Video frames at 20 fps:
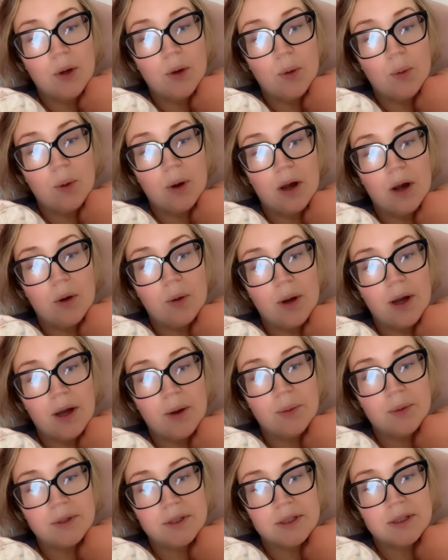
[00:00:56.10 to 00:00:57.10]
while
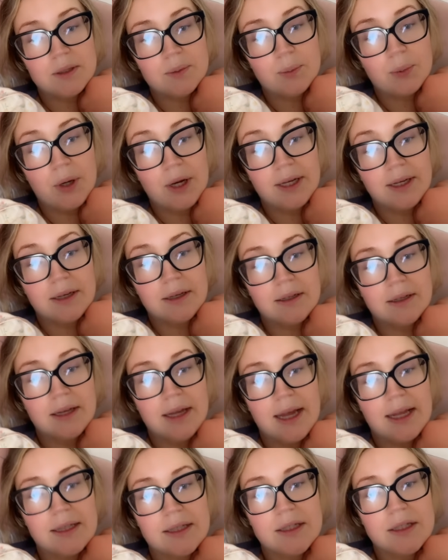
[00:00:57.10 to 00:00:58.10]
I was pregnant,
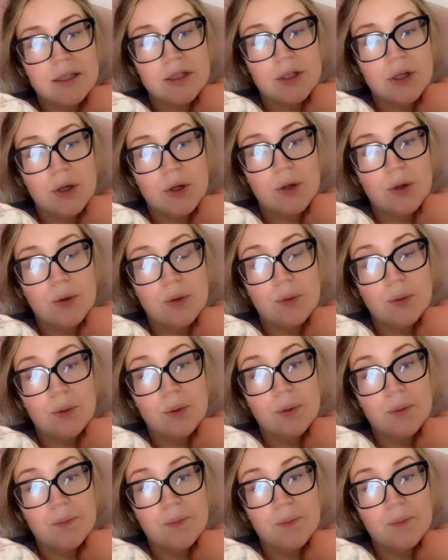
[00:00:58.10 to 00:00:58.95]
and so